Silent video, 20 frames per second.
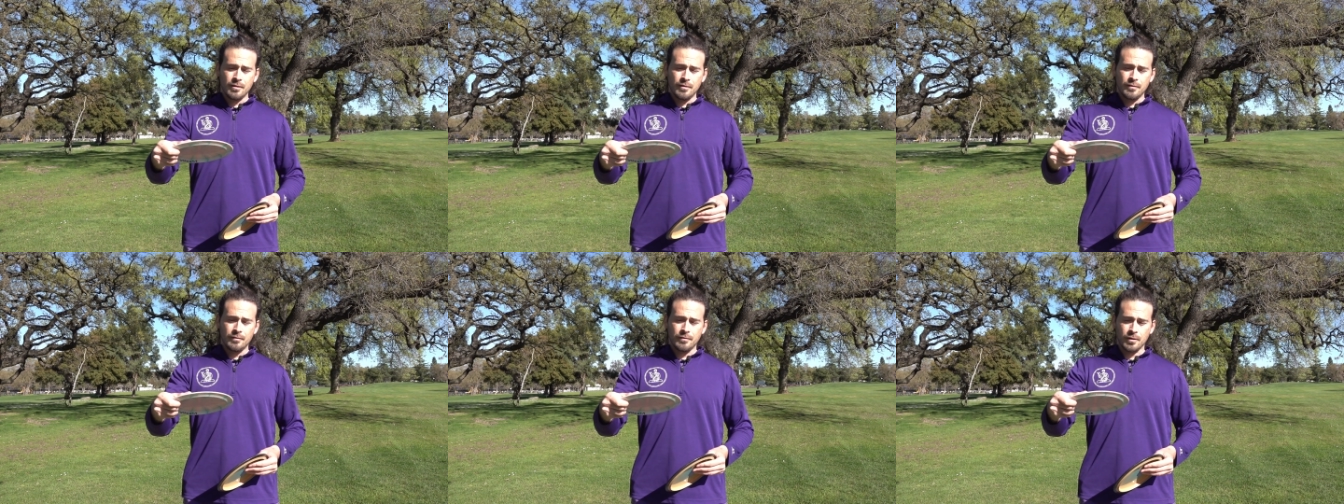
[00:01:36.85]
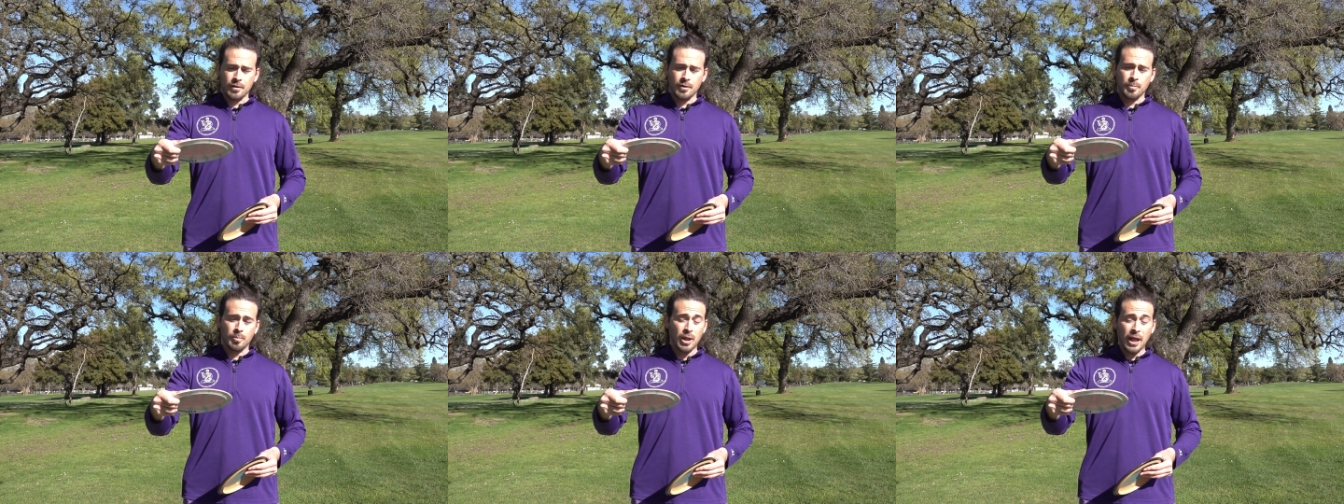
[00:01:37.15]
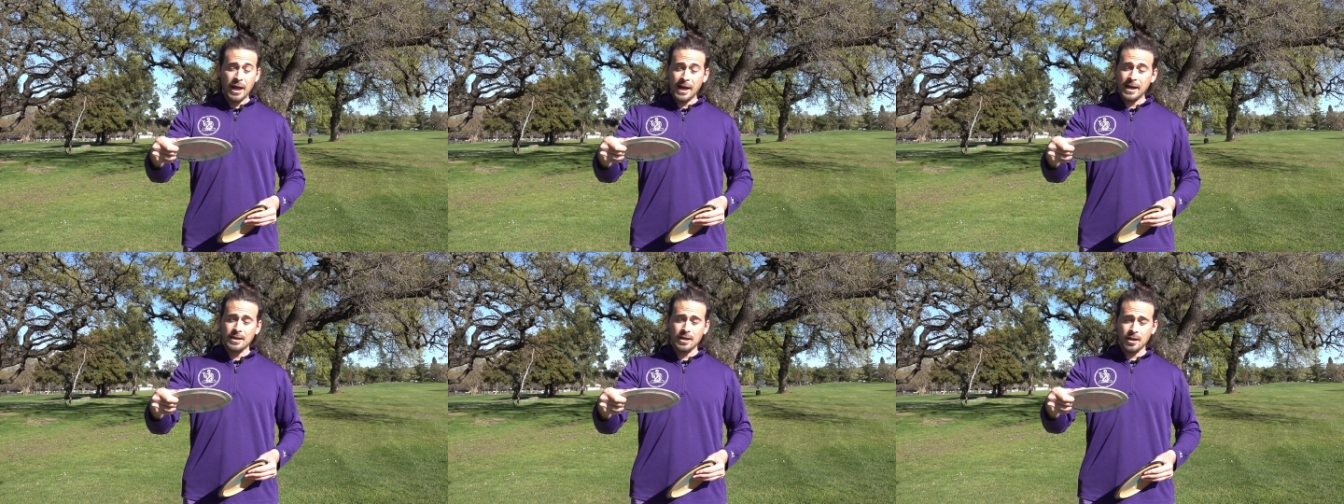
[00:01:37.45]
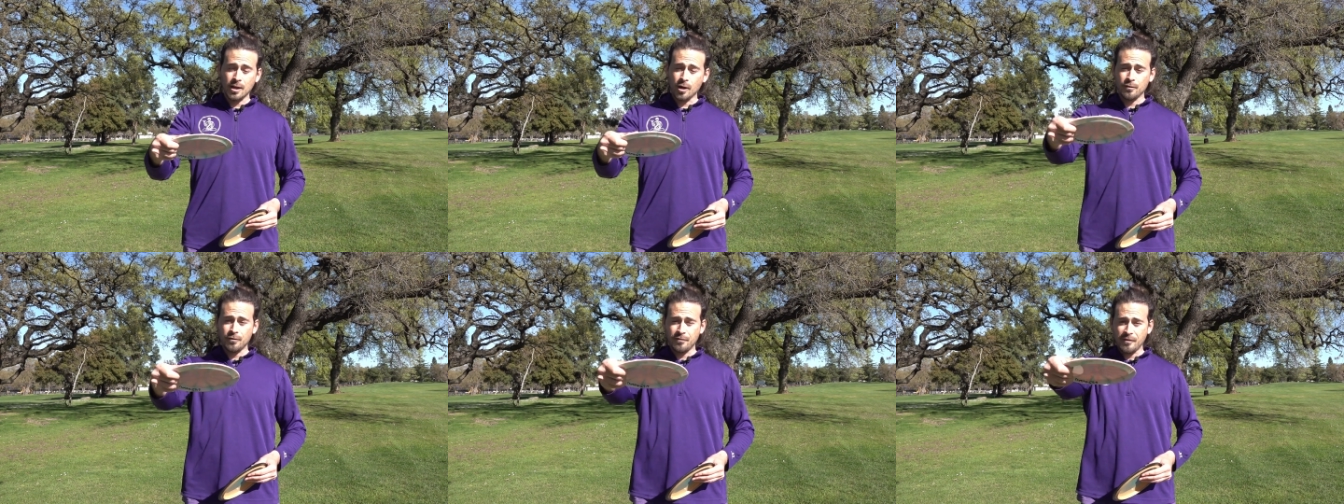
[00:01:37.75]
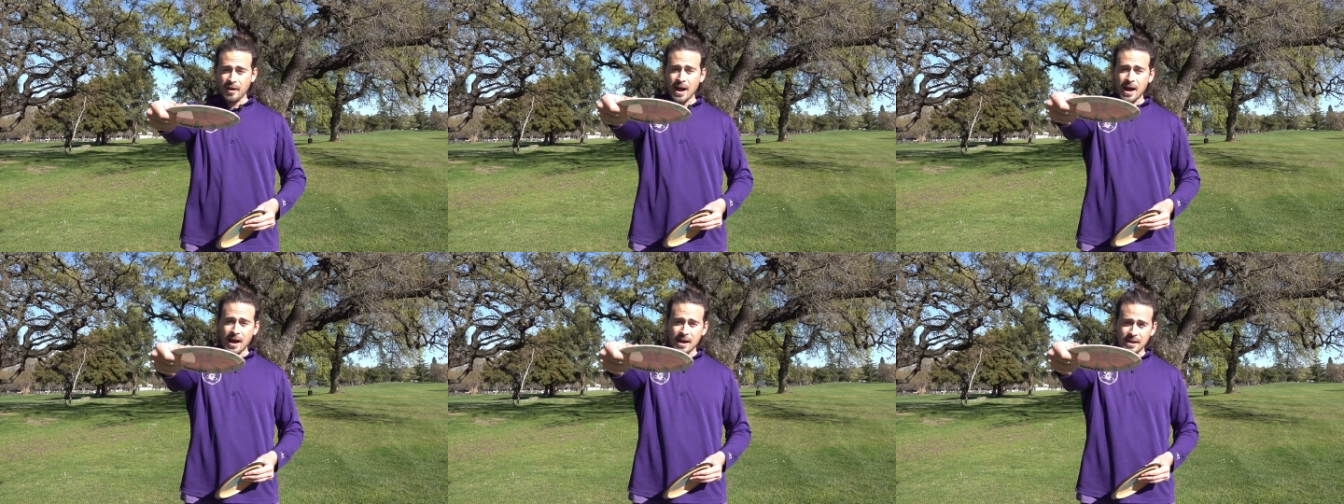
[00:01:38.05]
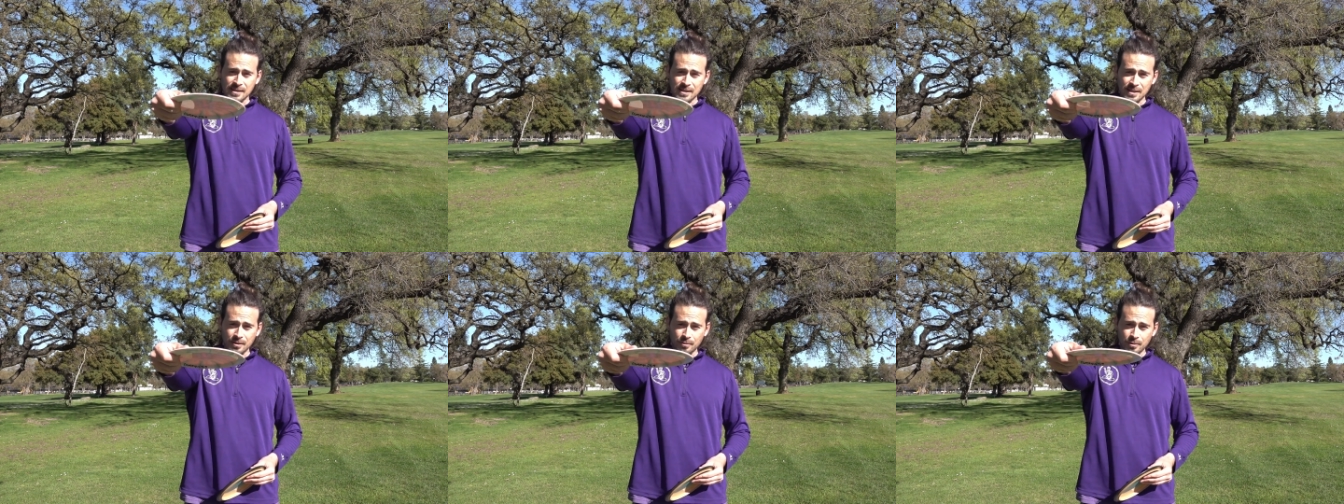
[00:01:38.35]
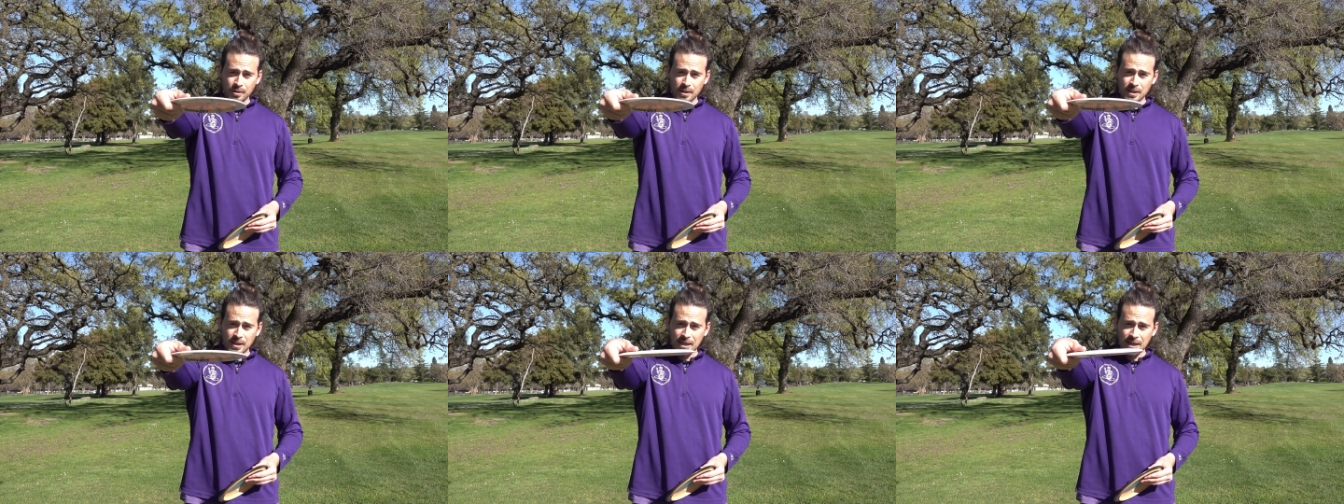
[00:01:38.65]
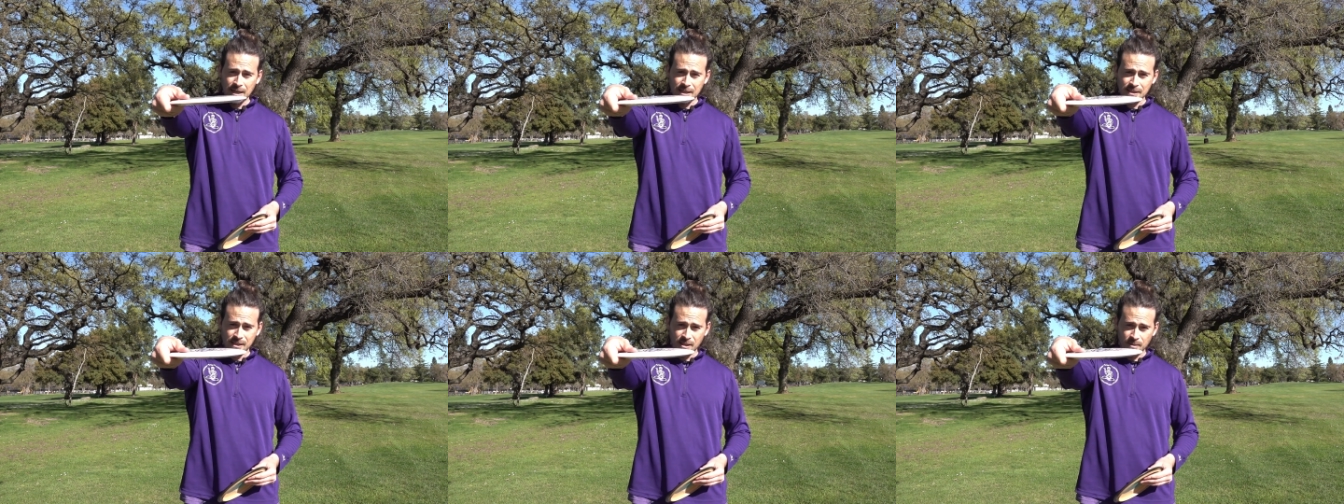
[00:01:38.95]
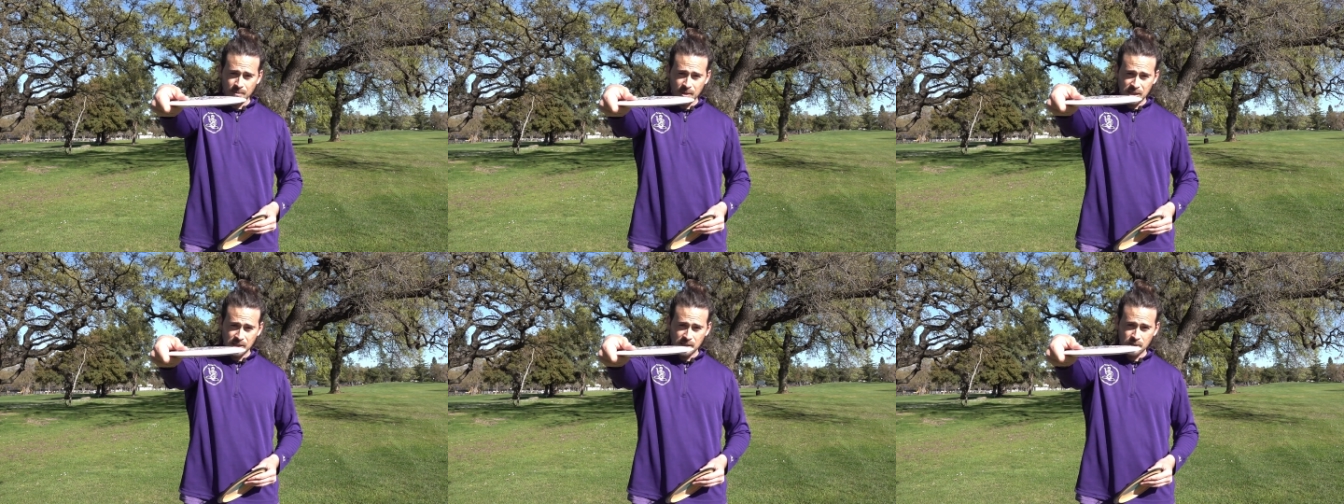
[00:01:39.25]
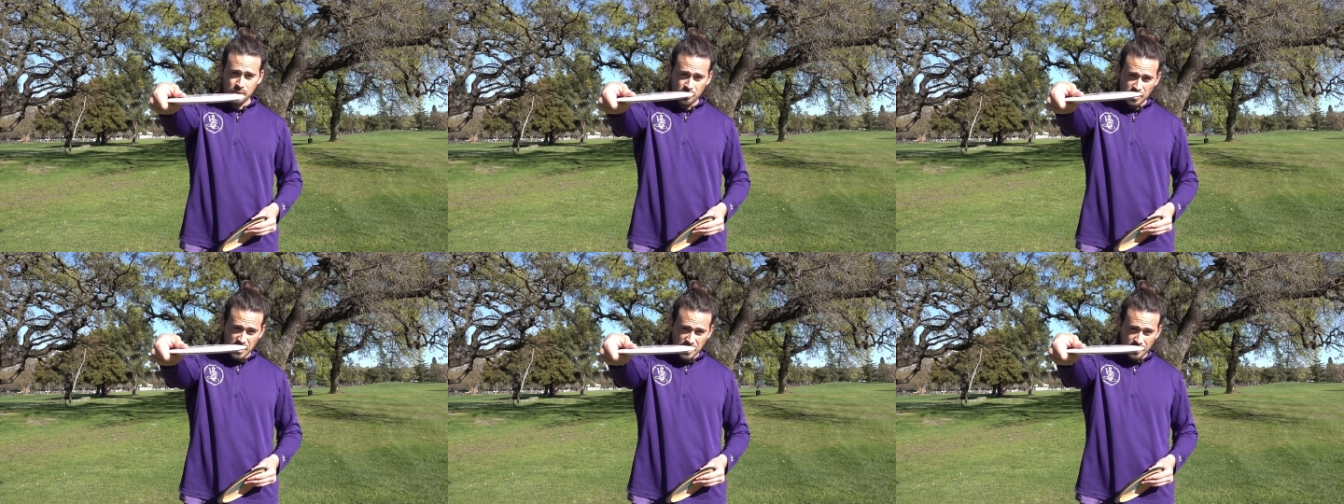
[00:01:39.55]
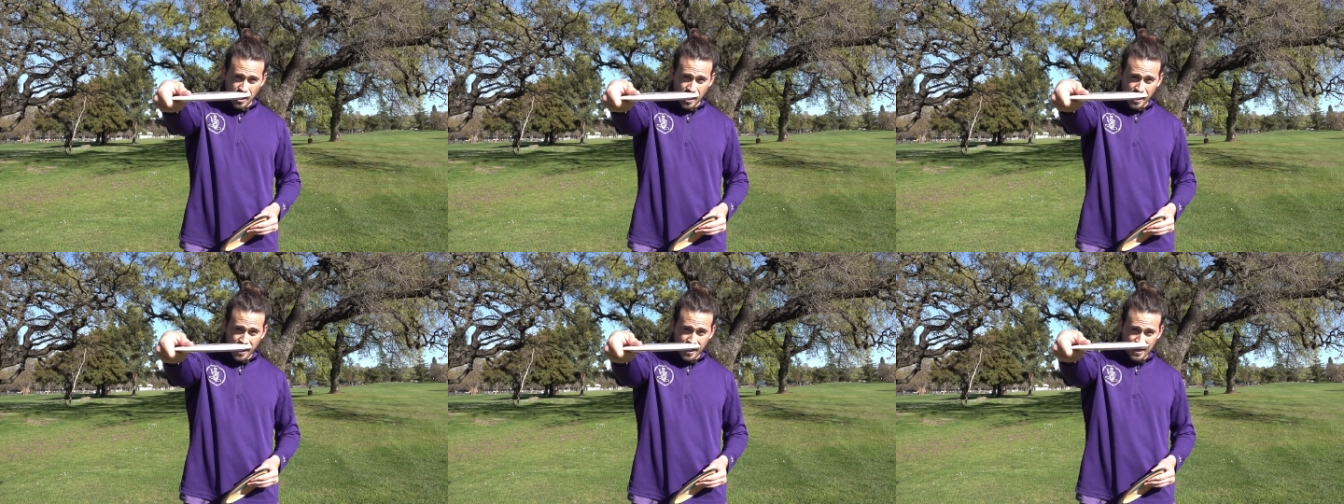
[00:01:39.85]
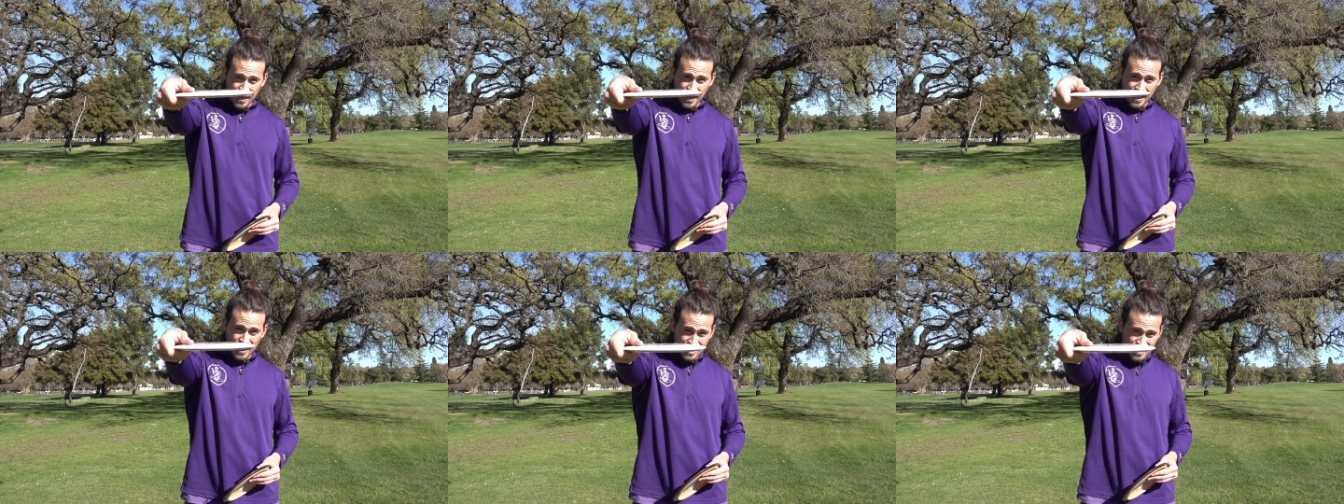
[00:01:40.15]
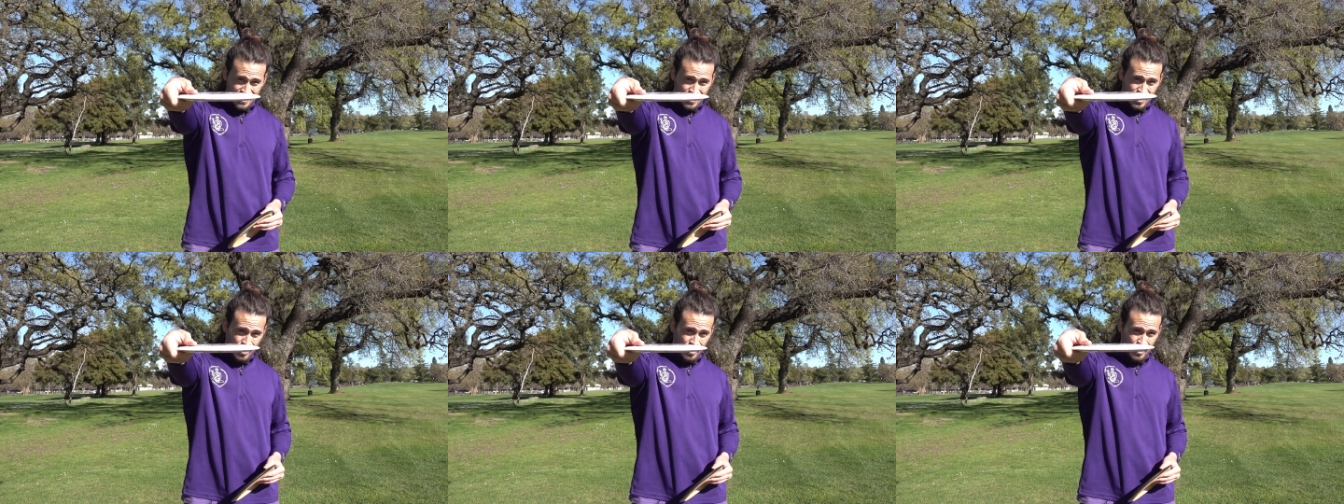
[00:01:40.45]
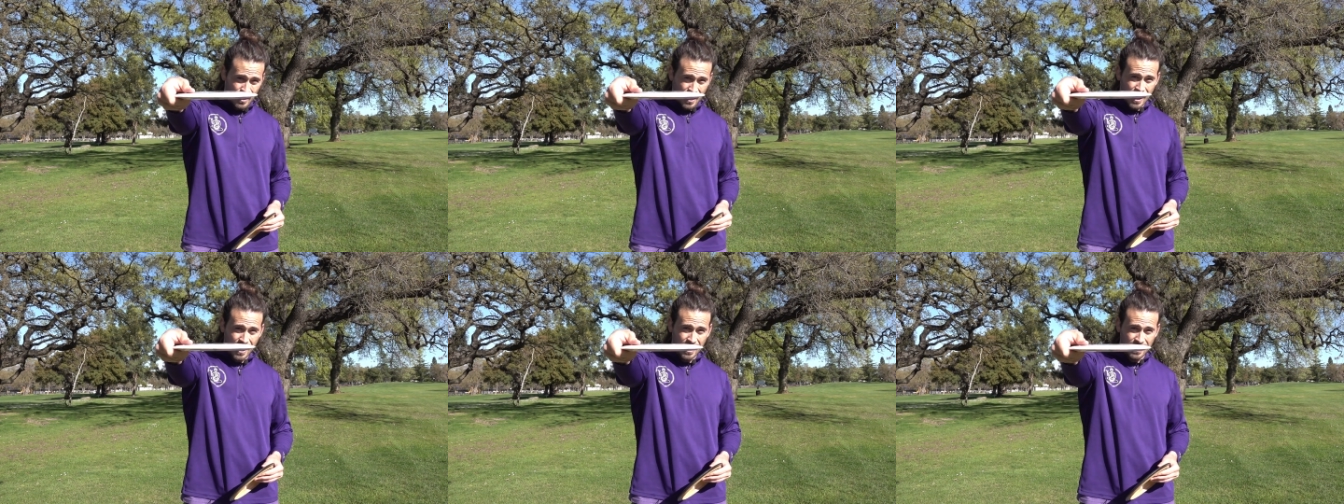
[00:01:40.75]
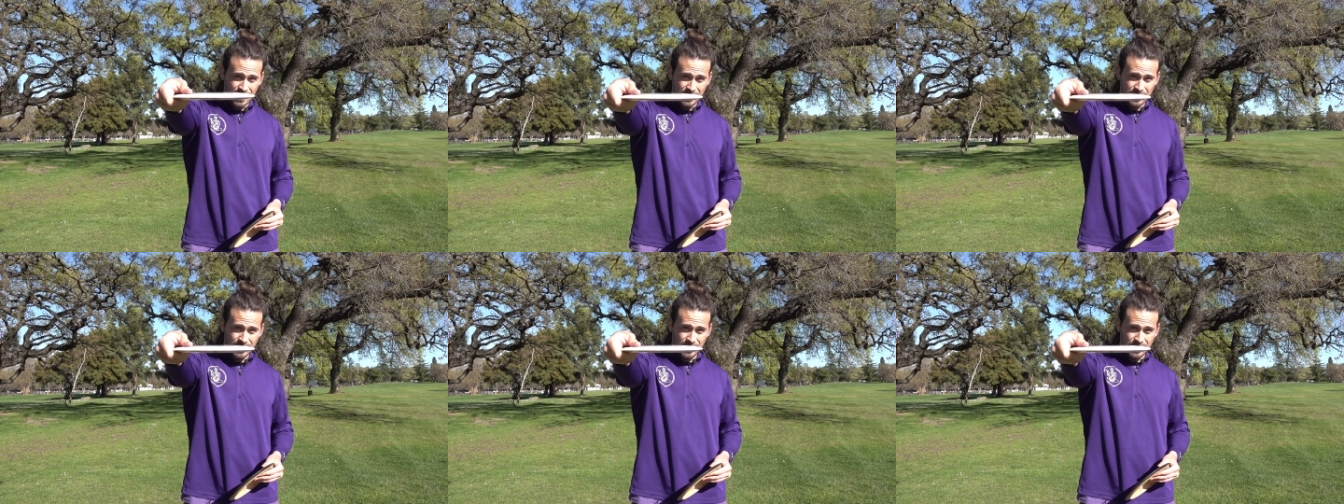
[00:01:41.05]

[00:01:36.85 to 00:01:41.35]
for a plane to go fast, it really needs to be streamlined into that